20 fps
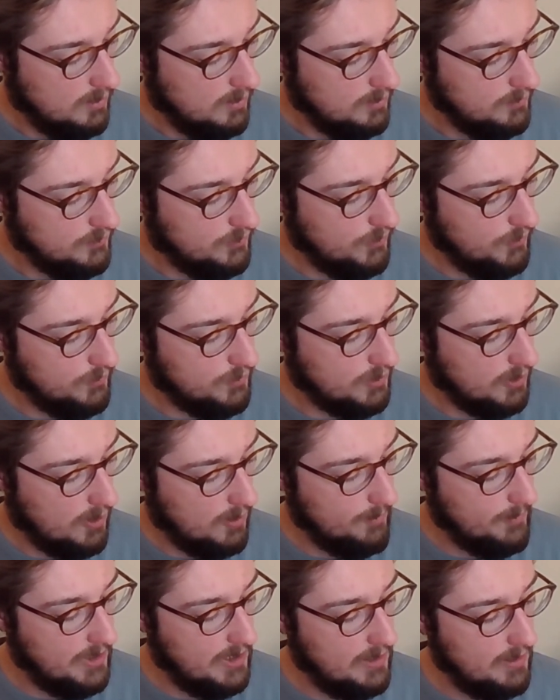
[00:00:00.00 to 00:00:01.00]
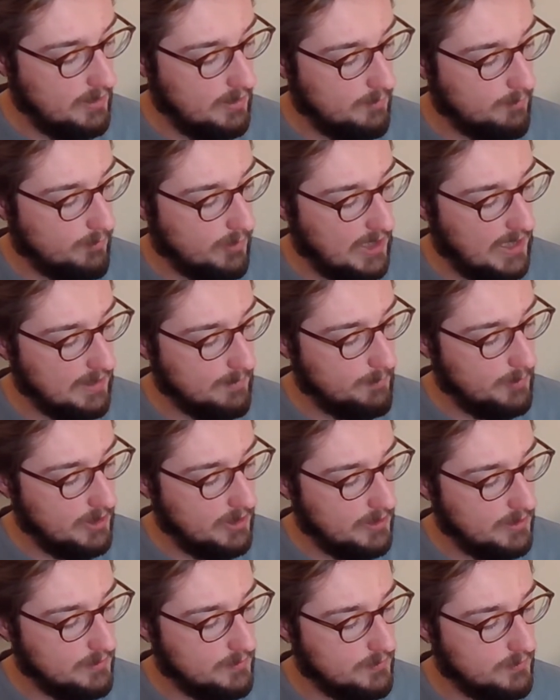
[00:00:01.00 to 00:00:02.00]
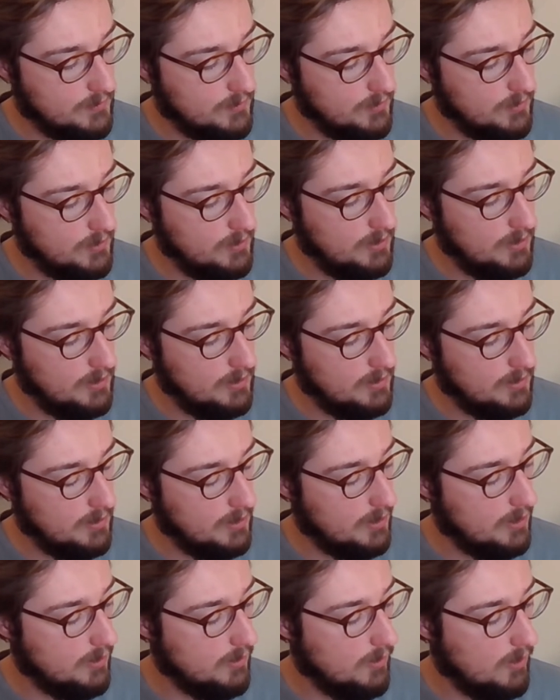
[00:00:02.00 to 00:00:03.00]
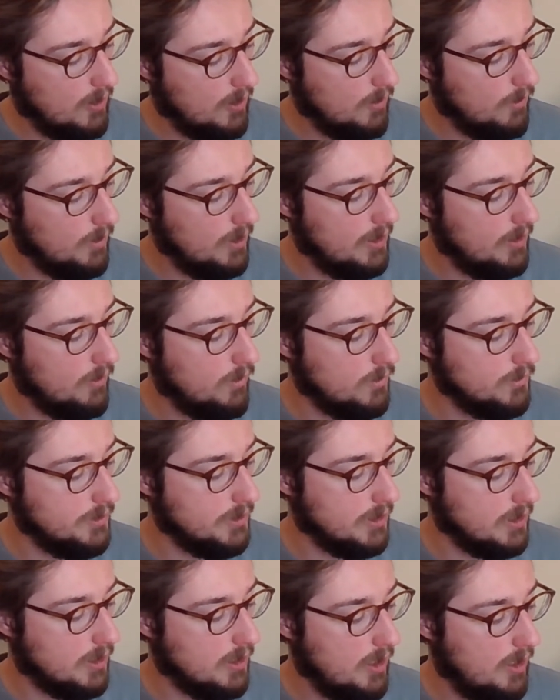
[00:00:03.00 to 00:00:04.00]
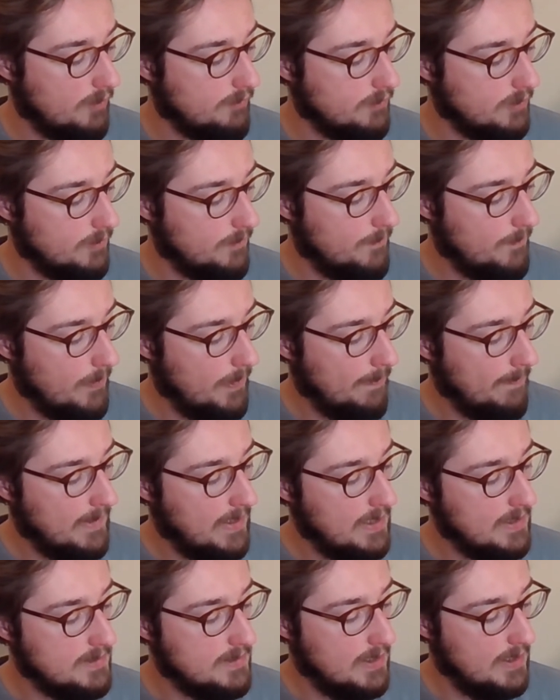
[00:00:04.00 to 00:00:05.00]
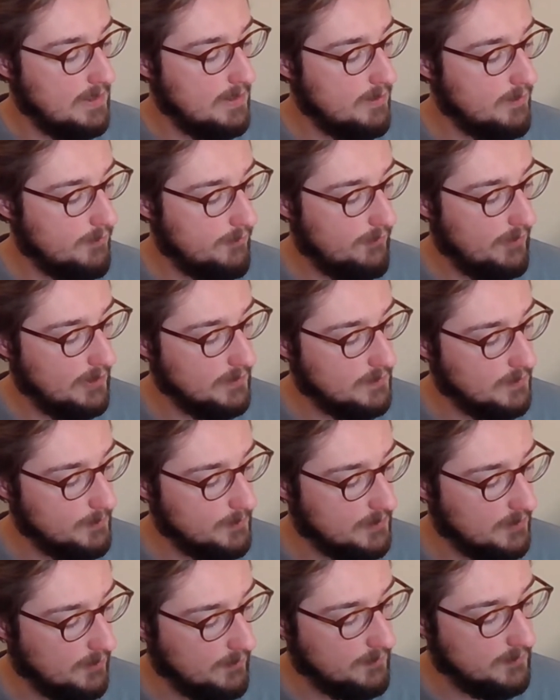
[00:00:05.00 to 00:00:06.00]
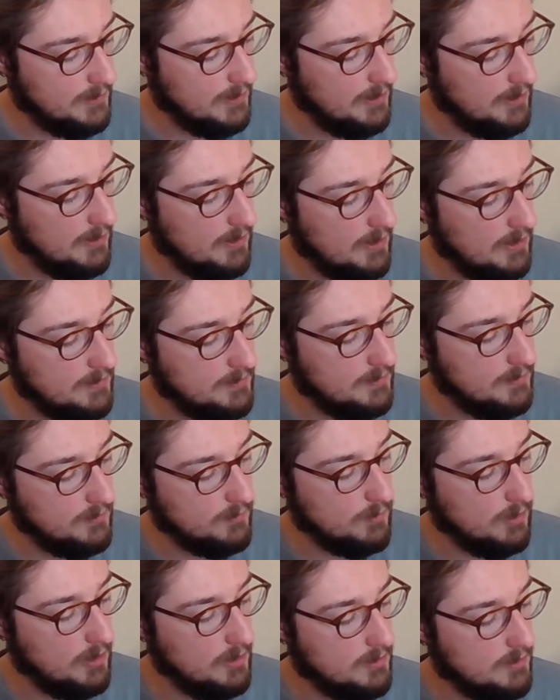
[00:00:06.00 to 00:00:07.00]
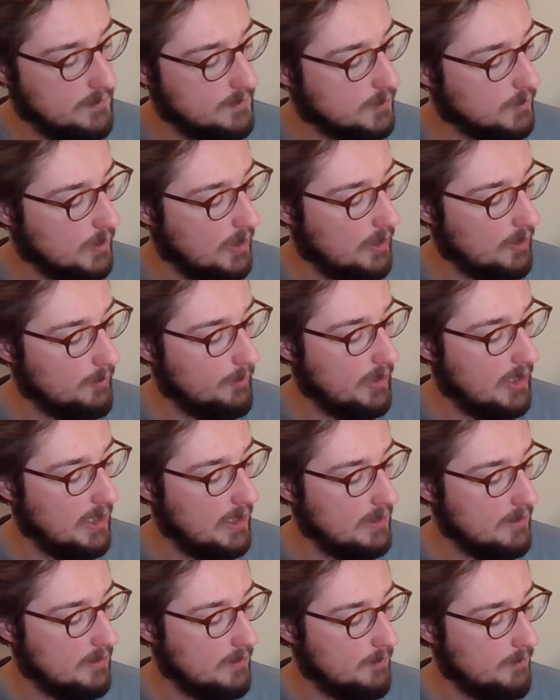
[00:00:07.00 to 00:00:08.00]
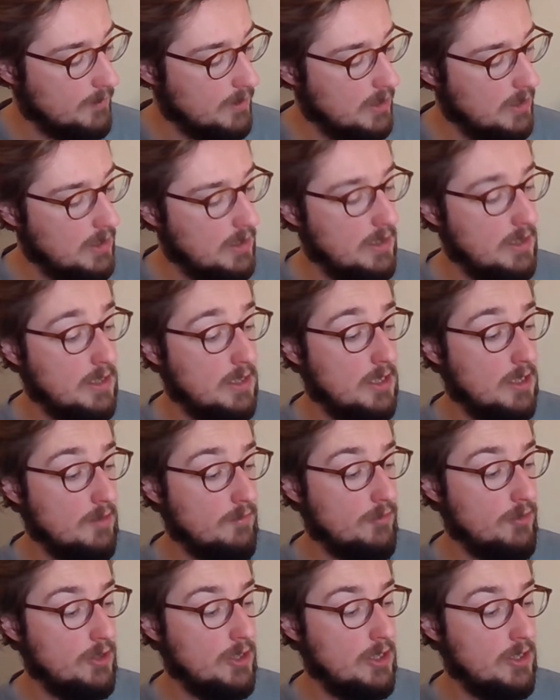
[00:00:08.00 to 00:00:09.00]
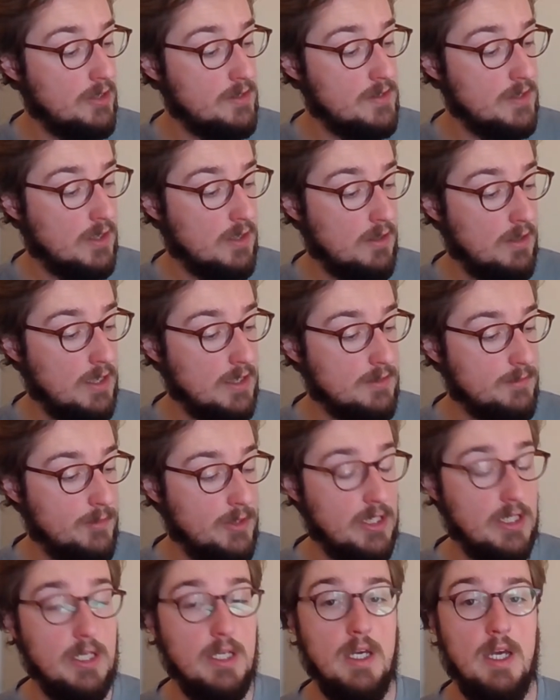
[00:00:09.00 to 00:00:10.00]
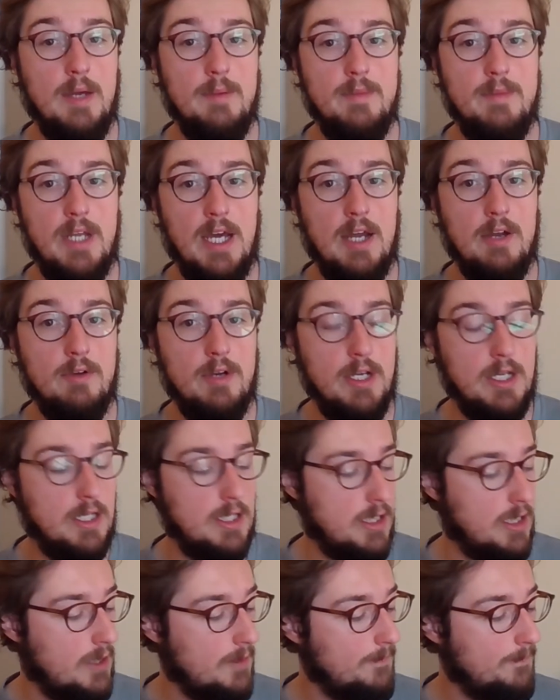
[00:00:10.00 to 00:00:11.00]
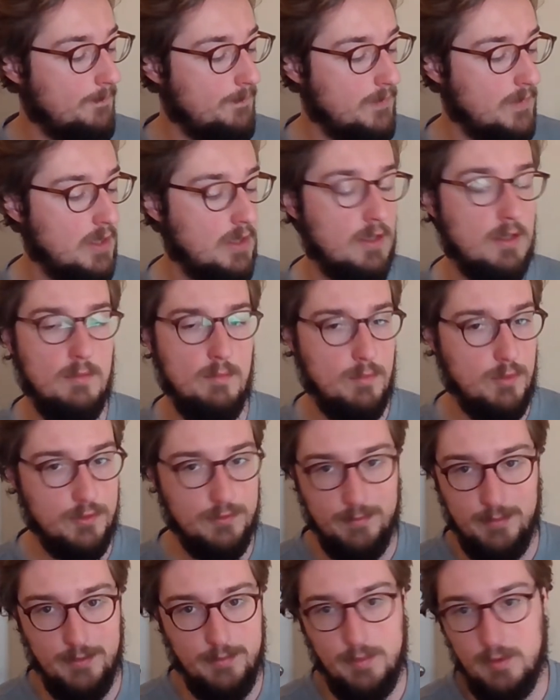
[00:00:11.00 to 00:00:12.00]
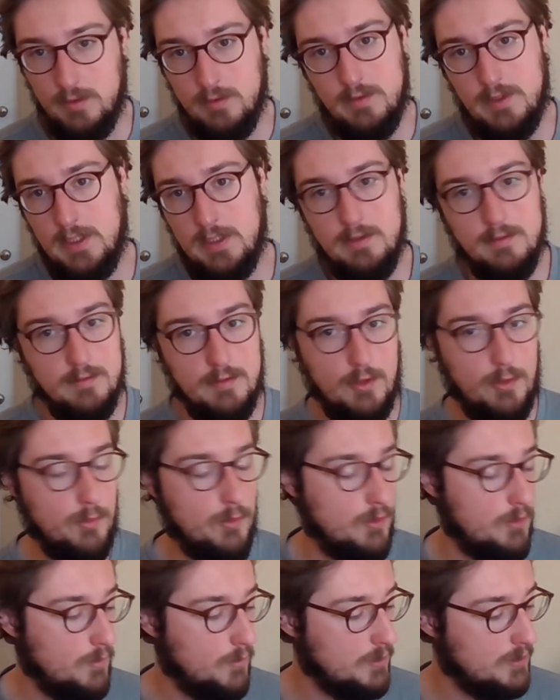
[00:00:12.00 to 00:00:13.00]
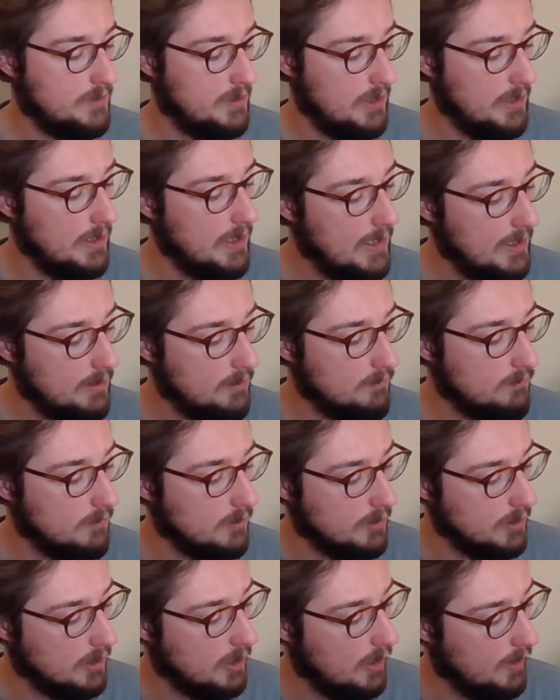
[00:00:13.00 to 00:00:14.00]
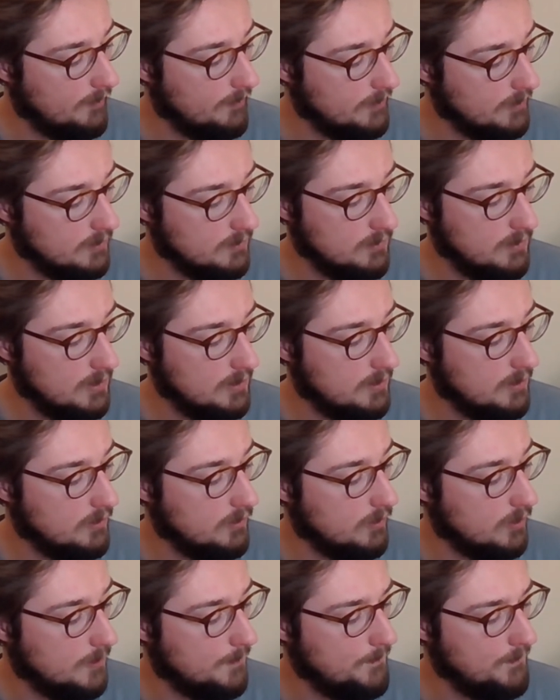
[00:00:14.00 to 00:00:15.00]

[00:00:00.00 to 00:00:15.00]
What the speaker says: 2 tall men in black beanies stood in the narrow hallway holding a coffin. Daniil felt himself teeter as his relatives crowded behind him. If you're here to collect me, I'm not ready yet. Most people, no one would say that with a coffin at their door.